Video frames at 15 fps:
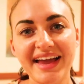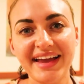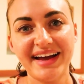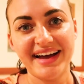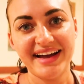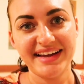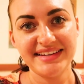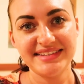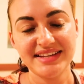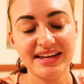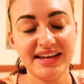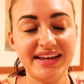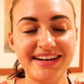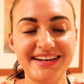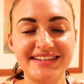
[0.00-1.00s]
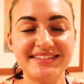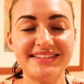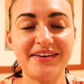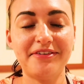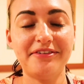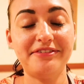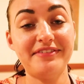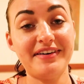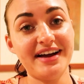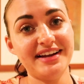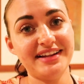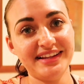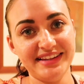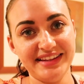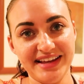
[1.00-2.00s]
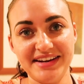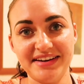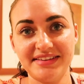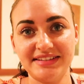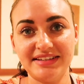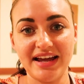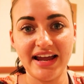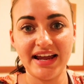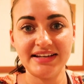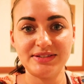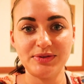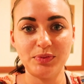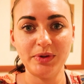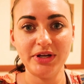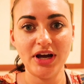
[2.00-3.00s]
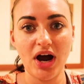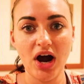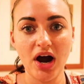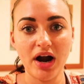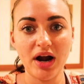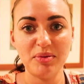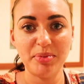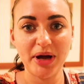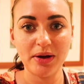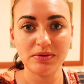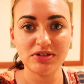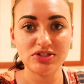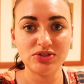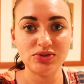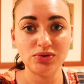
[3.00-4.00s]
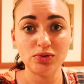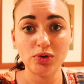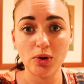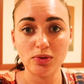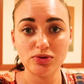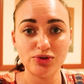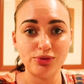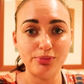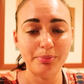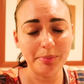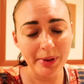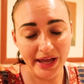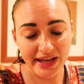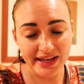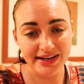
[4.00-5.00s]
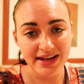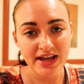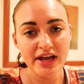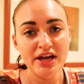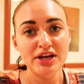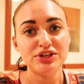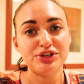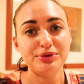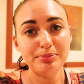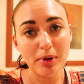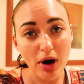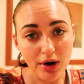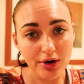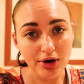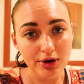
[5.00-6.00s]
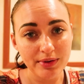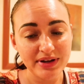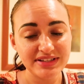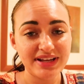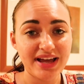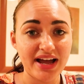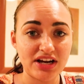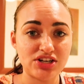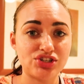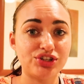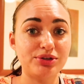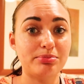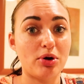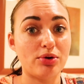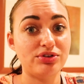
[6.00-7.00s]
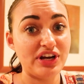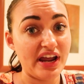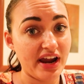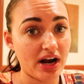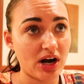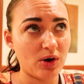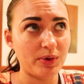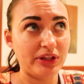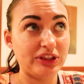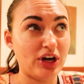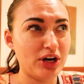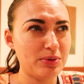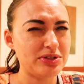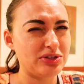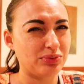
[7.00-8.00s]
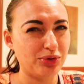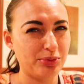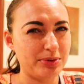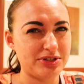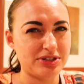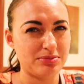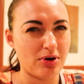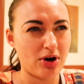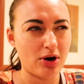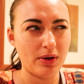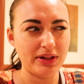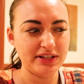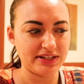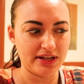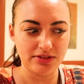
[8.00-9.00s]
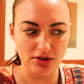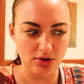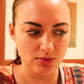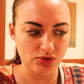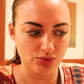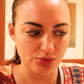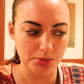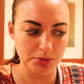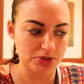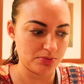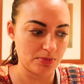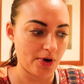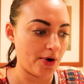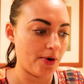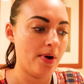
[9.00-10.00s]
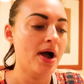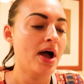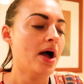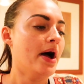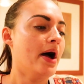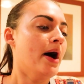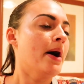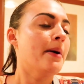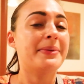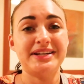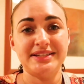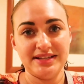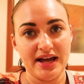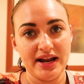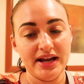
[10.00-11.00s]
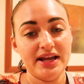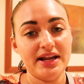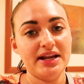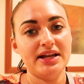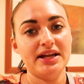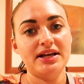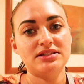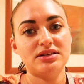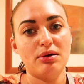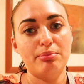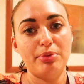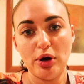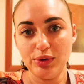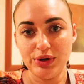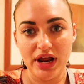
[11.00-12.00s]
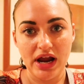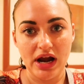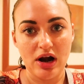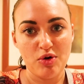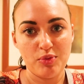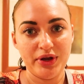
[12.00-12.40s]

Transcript: Hey guys, it is finally the end of the night. We are about to go to bed. Tomorrow is actually Bonaire. We thought it was Aruba tomorrow, at least I thought it was Aruba tomorrow, but it's not. It is Bonaire.